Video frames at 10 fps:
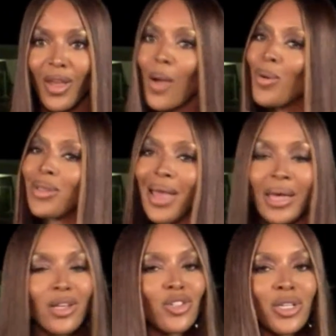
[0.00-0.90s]
And when the
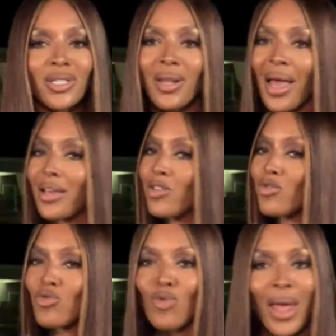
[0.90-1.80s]
energy is like
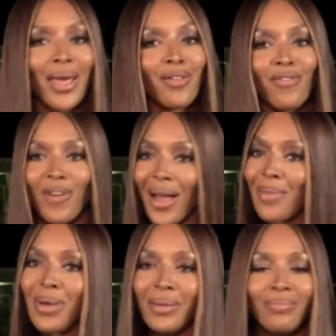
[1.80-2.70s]
great and
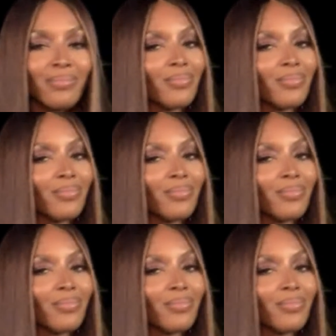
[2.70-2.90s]
vibing,